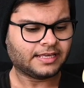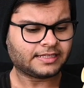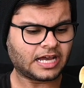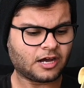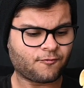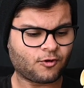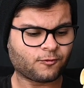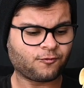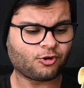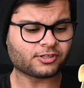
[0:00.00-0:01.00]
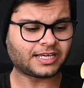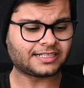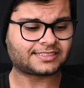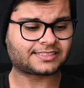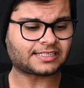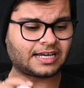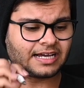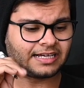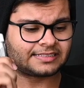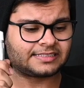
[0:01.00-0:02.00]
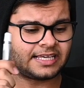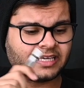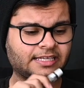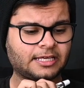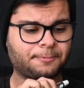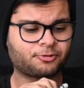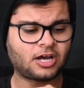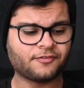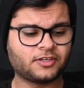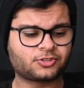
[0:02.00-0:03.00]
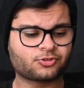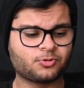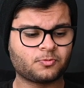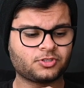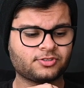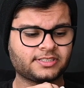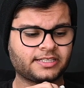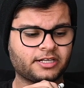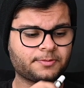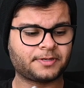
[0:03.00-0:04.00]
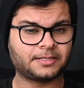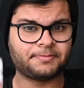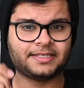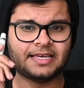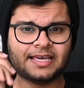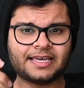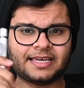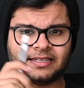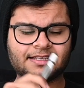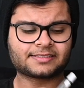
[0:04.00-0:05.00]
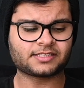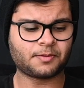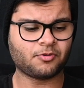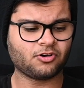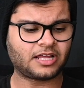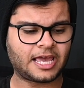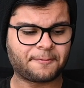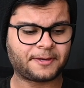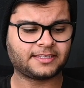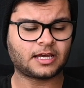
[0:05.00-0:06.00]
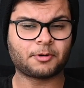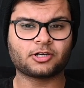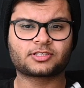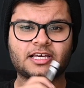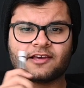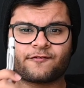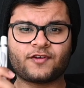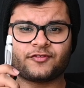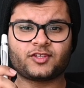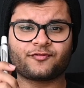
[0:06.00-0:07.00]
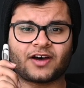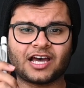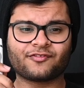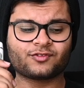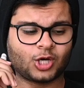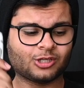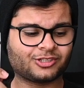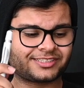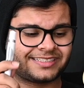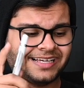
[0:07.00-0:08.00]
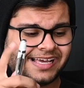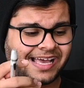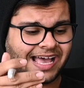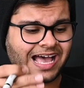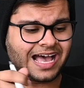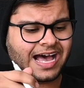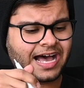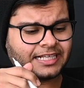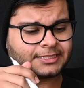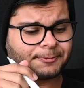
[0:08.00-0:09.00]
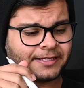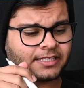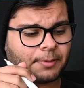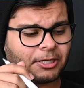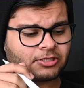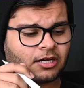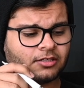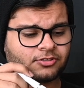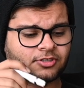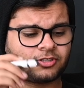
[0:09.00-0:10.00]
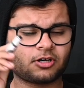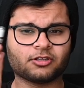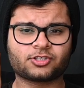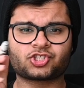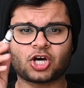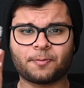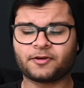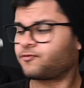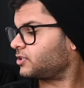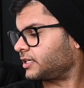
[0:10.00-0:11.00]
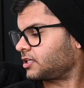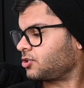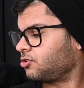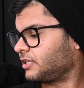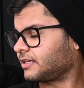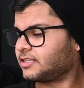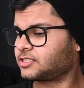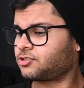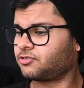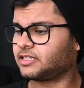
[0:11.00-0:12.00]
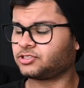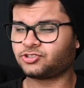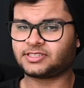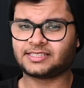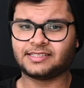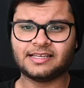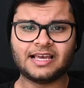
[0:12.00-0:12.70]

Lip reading: Now for 4 nights stay in a private room using Airbnb in Istanbul, I paid about $55. I spent about $100 shopping for like a coat like this coat that you see,